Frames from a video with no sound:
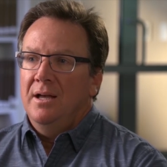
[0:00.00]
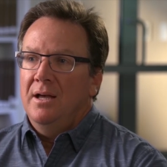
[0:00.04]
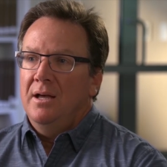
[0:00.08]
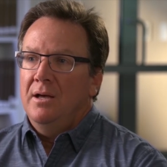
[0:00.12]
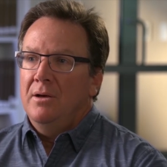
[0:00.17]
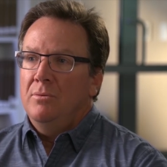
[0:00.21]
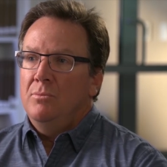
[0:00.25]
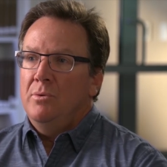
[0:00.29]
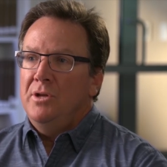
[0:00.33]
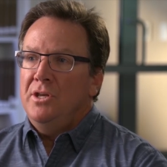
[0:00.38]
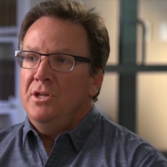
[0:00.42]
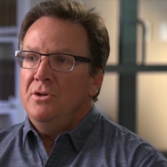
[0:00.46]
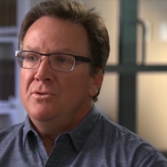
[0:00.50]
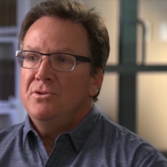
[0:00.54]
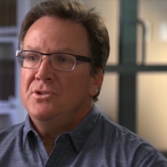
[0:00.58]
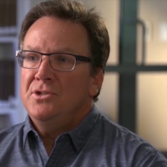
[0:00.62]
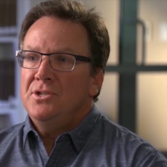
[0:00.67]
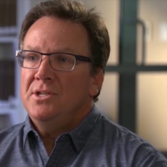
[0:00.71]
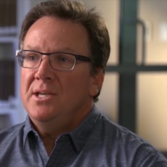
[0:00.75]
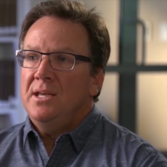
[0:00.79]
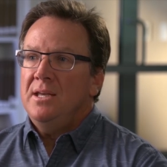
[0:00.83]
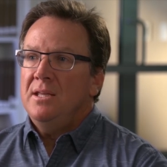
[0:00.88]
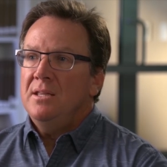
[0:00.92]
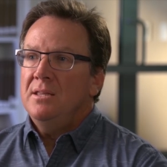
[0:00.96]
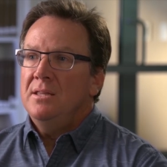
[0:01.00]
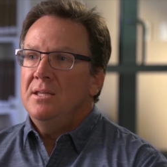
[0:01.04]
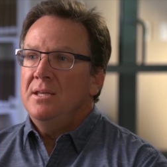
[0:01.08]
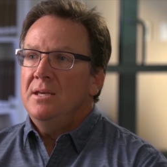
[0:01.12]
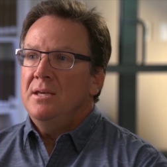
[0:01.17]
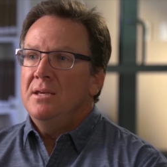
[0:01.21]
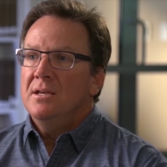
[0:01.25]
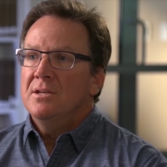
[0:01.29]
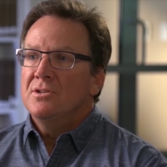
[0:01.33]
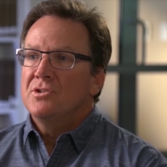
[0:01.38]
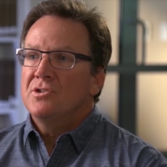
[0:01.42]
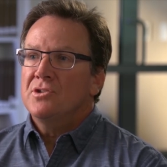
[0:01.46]
Uh, when you see
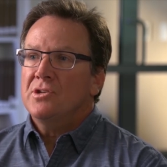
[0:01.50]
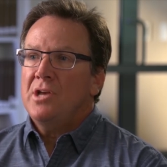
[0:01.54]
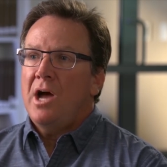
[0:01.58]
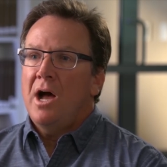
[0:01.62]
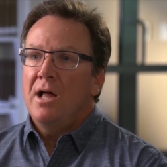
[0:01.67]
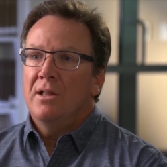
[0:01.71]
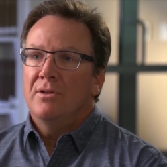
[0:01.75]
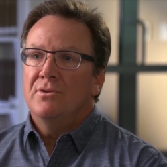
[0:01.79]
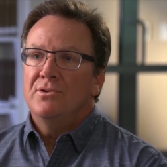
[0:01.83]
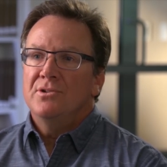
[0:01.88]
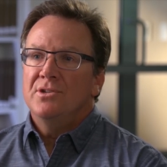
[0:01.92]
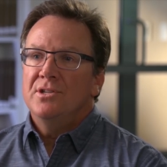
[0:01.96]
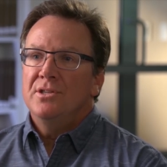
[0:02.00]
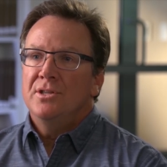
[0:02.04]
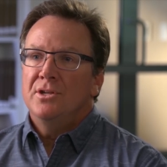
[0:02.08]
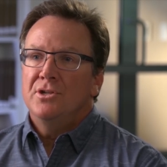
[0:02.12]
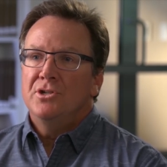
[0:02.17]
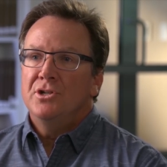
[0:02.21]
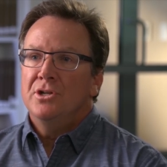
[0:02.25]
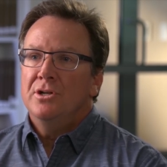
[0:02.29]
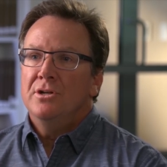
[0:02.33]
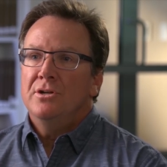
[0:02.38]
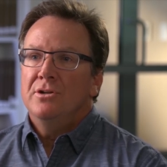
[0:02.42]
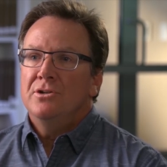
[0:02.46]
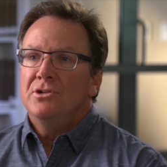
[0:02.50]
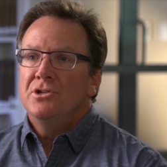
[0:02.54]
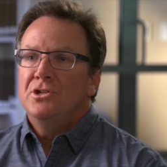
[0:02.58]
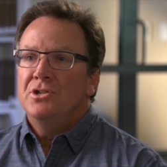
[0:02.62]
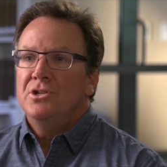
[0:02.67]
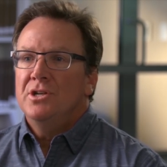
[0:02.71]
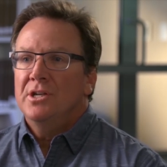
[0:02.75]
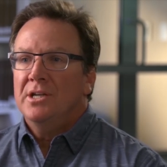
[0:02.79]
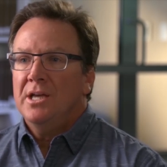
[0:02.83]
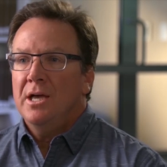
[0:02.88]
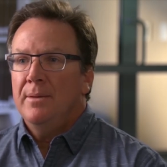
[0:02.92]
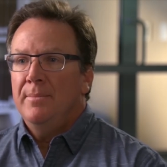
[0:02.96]
the scholars in the
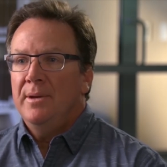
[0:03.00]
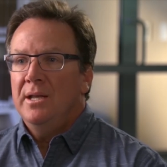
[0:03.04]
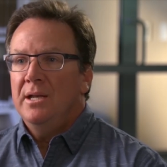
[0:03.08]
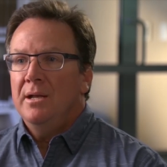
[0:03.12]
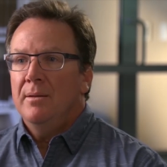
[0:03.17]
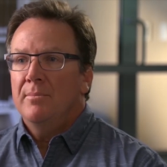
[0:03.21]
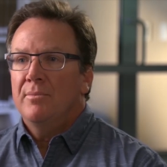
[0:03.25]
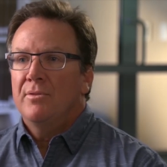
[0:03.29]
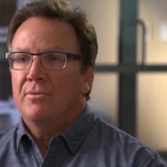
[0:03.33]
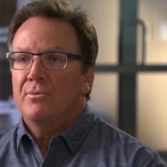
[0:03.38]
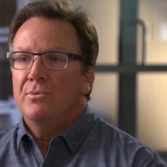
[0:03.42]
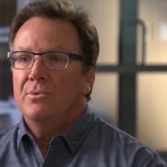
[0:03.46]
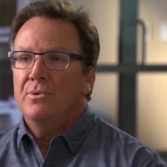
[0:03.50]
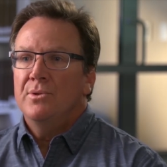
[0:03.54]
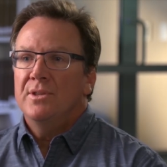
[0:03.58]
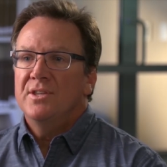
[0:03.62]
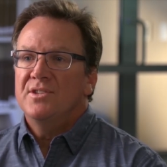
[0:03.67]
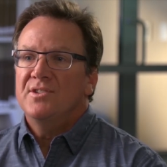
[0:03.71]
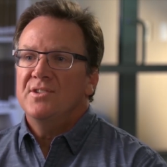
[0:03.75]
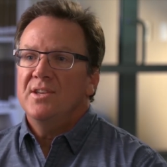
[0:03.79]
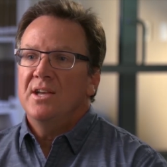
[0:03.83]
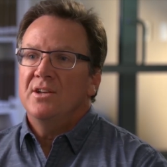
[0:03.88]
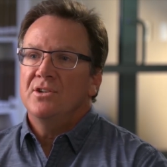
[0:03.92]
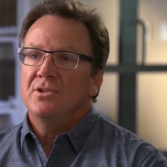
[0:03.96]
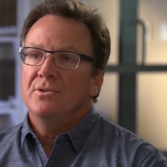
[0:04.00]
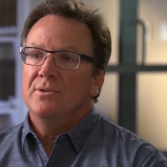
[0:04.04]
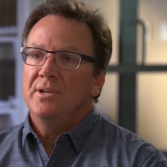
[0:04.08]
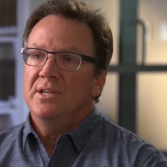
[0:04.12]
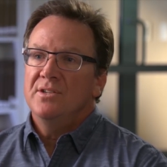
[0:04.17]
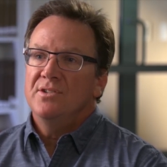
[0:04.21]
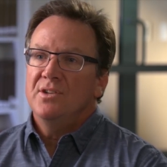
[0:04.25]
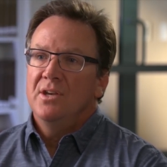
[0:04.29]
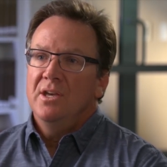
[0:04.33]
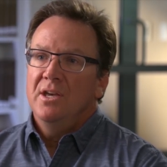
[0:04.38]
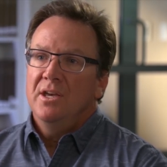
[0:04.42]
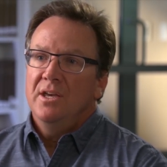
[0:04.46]
church coming up through the
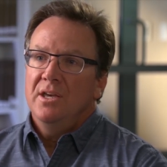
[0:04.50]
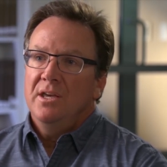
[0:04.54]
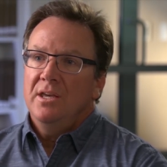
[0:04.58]
centuries,